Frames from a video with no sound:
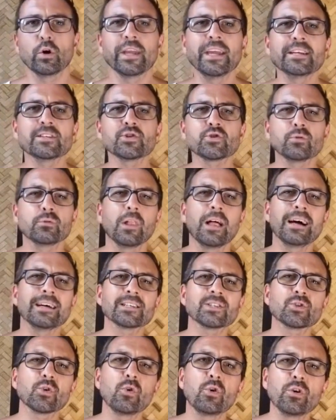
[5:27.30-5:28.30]
Okay, so
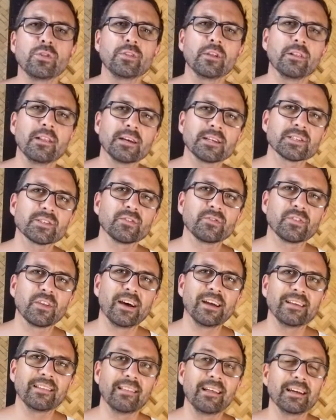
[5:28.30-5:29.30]
last on the list of
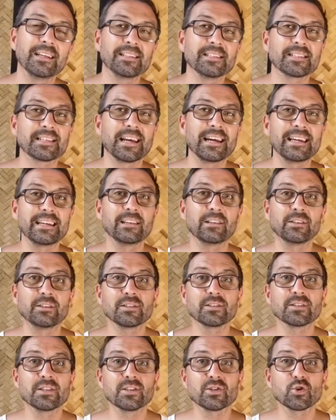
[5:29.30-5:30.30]
Thailand's
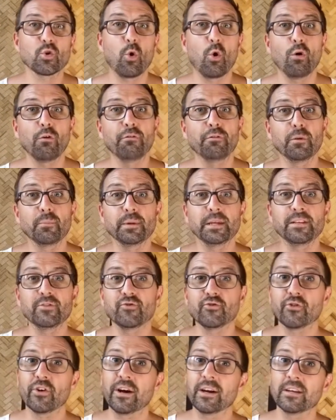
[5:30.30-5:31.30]
islands that's off the
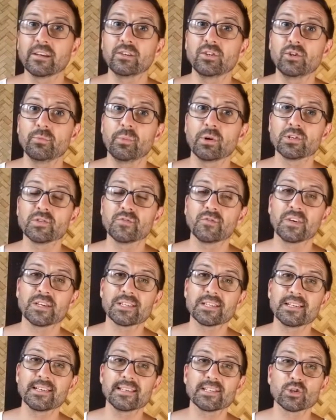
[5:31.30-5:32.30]
beaten track and you must
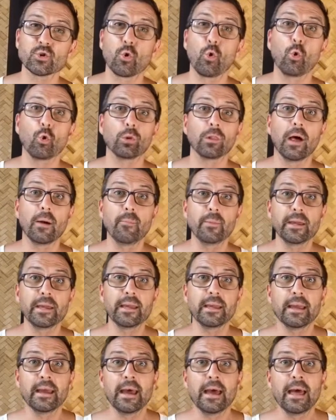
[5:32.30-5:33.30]
visit is Koh
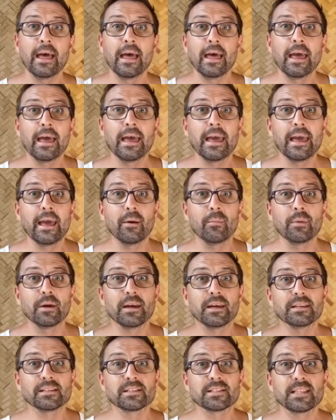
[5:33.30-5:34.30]
Lipe.
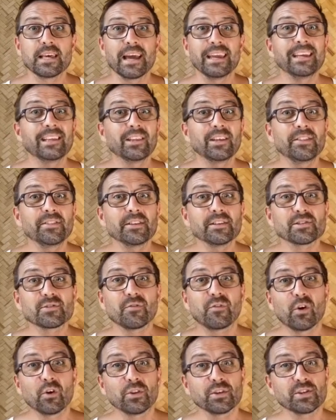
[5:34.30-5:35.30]
It's the island that's
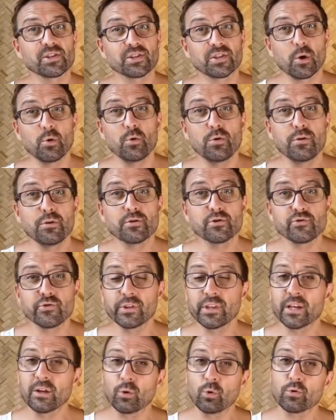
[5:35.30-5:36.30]
furthest south, it's
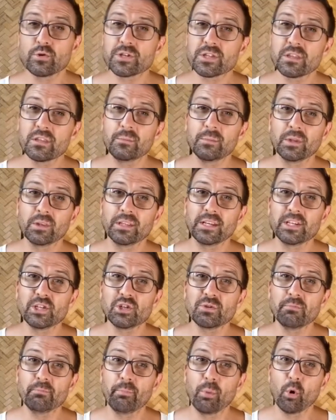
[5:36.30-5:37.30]
really close to the
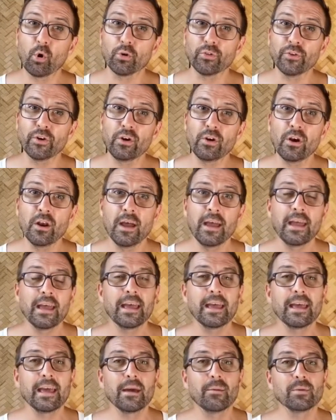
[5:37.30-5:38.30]
Malaysian border.
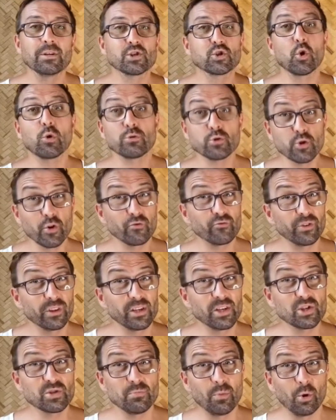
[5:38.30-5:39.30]
It's also a
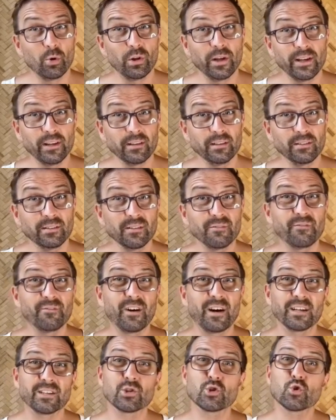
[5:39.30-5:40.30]
really small island, in
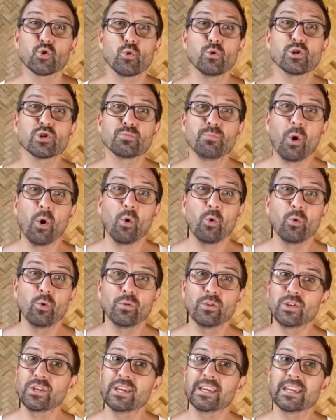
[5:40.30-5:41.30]
fact so small
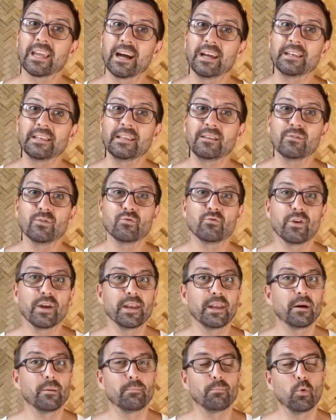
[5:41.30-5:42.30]
that you can't even
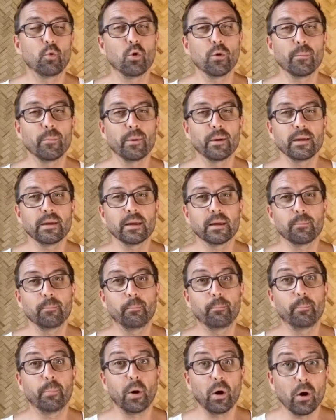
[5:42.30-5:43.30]
rent a motorbike,
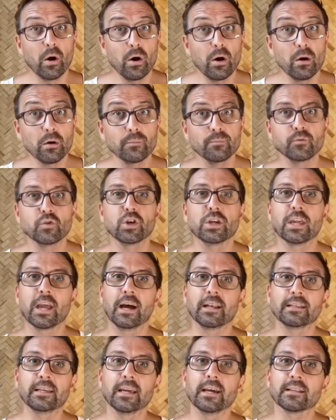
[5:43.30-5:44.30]
but you
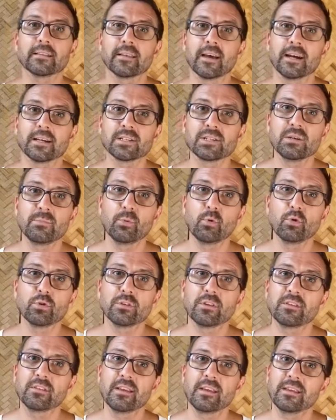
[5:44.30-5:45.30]
can get a taxi
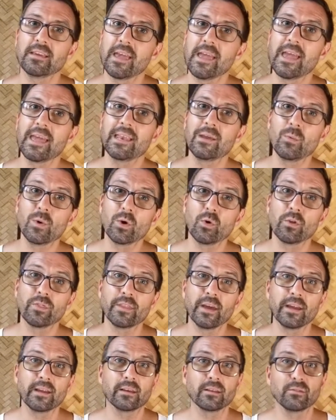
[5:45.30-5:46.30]
boat to take you anywhere
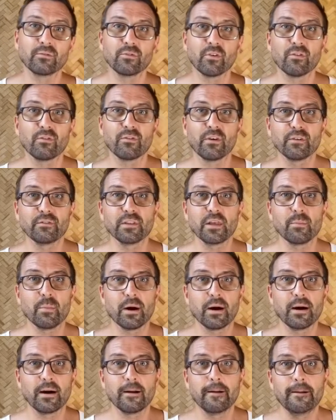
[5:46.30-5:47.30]
on the island for 50
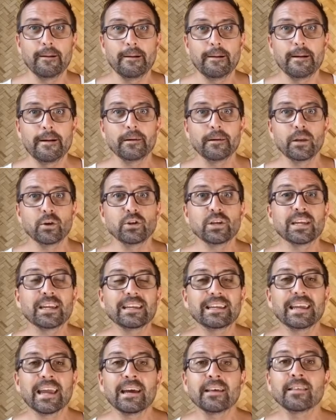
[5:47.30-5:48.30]
baht. Now you
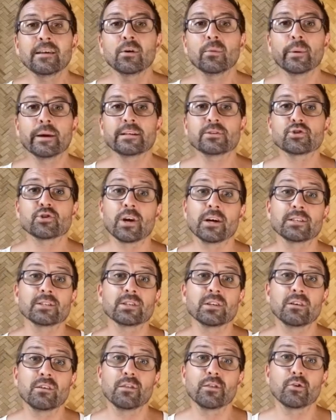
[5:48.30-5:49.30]
can get there by
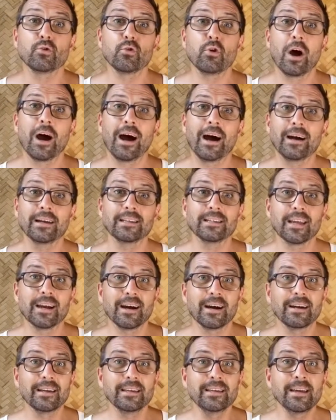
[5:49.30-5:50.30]
transiting through Hat
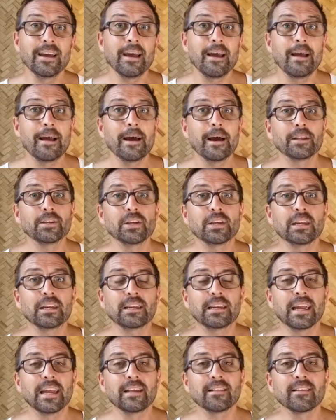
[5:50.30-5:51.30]
Yai, and you
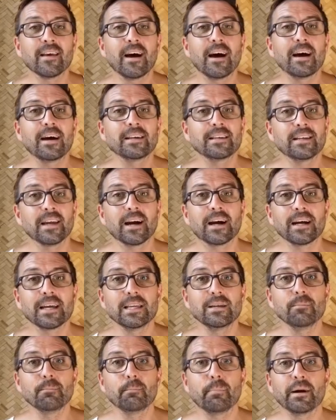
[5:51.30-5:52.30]
can get to Hat
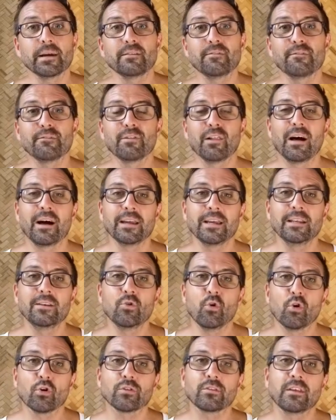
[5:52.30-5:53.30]
Yai by
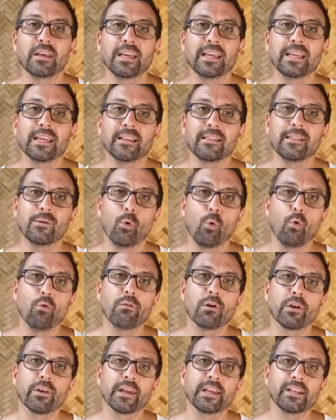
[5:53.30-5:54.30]
flying or taking the
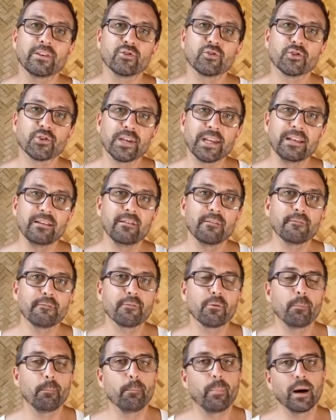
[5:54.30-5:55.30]
overnight train
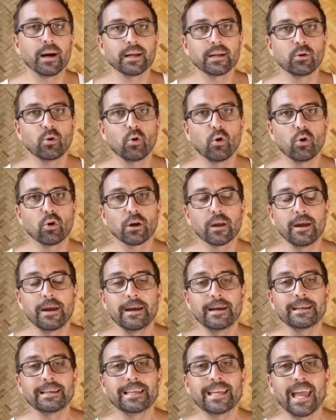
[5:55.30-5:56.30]
from Bangkok.
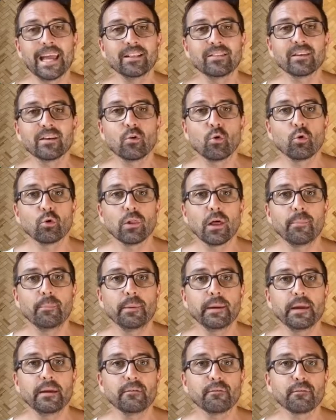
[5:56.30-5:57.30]
Getting to Koh
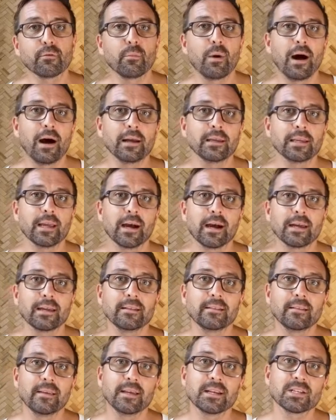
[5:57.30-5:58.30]
Lipe from Hat
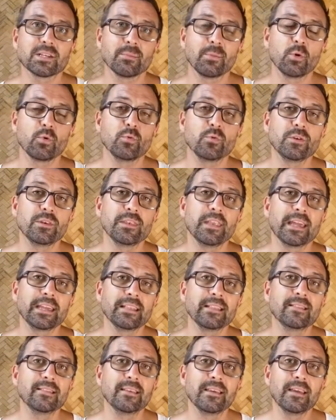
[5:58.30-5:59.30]
Yai takes about
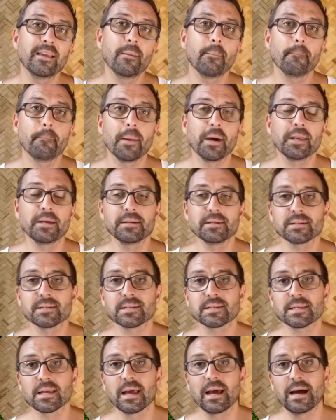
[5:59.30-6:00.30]
90
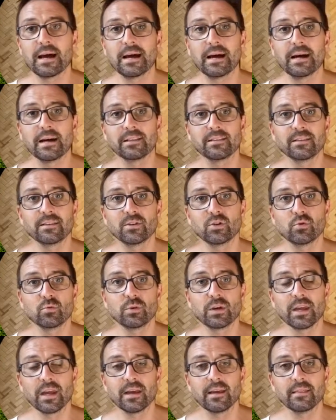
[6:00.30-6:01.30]
minutes and you'll
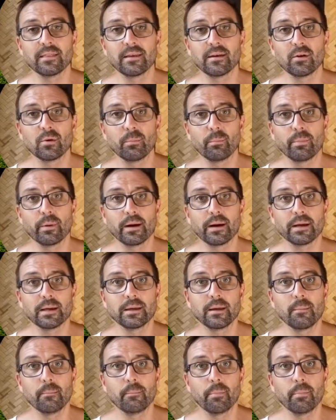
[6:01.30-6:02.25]
get there by